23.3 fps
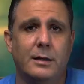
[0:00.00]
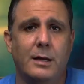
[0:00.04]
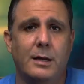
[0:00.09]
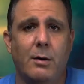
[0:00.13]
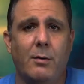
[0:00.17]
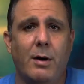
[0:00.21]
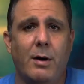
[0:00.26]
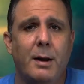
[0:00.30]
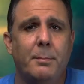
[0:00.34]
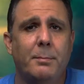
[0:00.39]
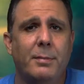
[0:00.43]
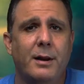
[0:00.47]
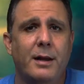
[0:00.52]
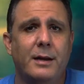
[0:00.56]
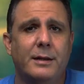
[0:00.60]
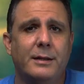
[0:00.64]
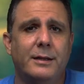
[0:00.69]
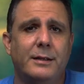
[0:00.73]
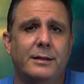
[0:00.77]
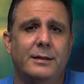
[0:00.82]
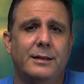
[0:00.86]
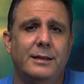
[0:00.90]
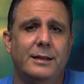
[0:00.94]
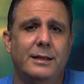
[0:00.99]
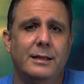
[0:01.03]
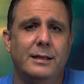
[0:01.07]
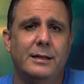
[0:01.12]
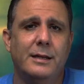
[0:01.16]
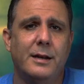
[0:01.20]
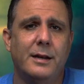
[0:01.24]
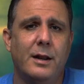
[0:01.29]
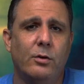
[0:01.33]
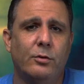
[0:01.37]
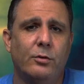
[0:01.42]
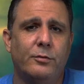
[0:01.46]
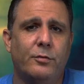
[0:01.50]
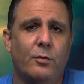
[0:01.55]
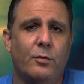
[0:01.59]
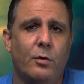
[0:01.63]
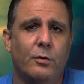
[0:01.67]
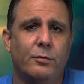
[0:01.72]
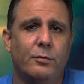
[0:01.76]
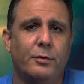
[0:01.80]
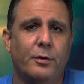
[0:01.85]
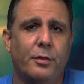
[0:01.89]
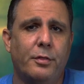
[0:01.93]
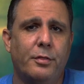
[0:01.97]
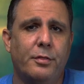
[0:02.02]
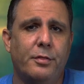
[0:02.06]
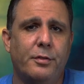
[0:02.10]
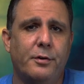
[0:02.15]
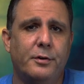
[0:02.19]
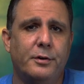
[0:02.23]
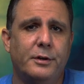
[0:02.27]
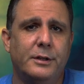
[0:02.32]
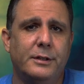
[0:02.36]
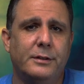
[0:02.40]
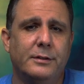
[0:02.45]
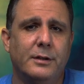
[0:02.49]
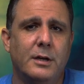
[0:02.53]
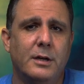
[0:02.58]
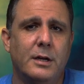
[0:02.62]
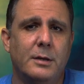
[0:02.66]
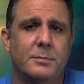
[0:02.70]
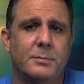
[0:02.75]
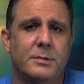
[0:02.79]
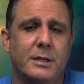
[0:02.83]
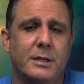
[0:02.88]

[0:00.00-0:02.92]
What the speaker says: Now I plugged it in and out for over 30 times